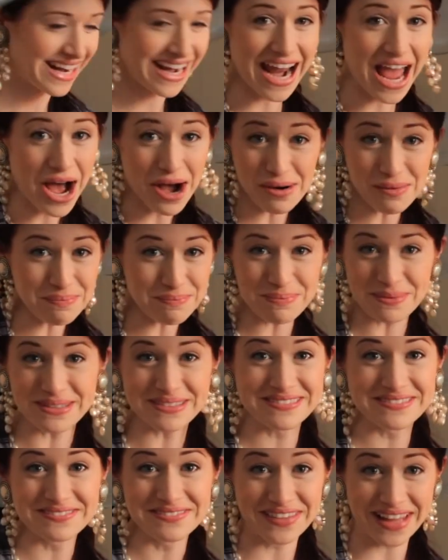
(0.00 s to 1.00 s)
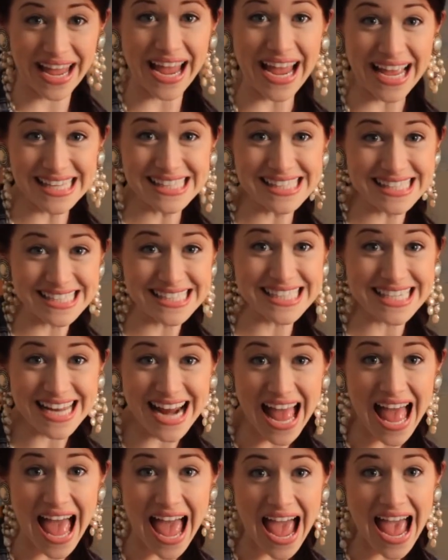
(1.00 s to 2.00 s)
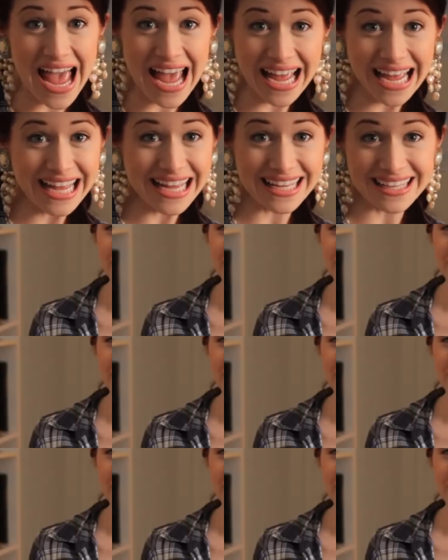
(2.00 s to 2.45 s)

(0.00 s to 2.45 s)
Nope! It's today!